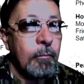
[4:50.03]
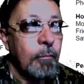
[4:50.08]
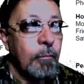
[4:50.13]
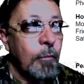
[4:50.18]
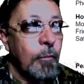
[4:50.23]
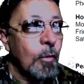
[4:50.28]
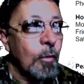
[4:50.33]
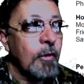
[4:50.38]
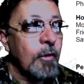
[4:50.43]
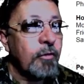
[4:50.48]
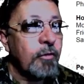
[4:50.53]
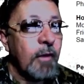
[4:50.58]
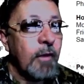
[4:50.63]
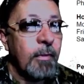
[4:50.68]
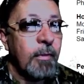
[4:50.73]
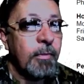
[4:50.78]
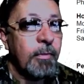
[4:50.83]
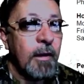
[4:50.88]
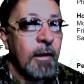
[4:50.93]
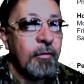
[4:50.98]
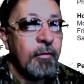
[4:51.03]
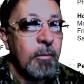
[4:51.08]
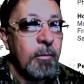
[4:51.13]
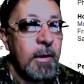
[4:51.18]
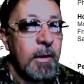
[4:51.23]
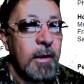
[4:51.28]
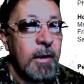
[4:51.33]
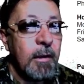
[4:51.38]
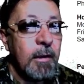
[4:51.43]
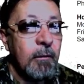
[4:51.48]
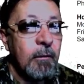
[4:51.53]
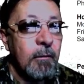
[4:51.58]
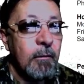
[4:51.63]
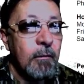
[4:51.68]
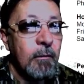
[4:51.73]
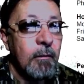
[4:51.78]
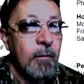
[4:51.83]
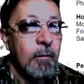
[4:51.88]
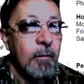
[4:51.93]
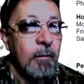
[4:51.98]
doing the same thing for me.
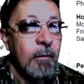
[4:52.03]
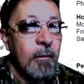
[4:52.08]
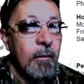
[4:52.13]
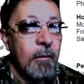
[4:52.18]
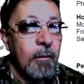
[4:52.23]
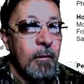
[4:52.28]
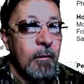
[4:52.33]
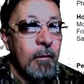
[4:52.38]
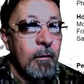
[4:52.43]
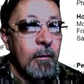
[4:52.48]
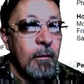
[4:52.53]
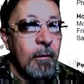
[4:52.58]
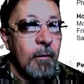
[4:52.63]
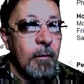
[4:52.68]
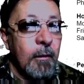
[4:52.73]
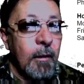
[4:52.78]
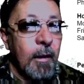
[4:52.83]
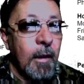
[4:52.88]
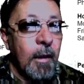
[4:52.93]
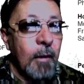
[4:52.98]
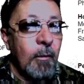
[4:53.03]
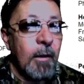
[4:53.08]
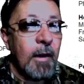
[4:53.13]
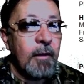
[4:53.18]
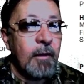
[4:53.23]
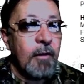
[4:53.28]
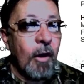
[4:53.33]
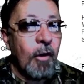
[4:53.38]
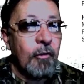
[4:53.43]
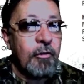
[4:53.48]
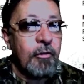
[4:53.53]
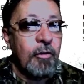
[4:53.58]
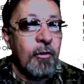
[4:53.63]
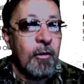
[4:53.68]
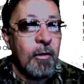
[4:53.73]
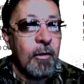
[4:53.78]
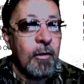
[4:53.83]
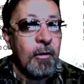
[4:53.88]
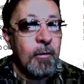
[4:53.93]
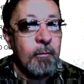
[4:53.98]
And when I talked to
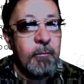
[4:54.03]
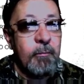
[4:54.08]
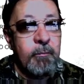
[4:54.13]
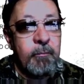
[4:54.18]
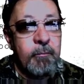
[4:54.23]
the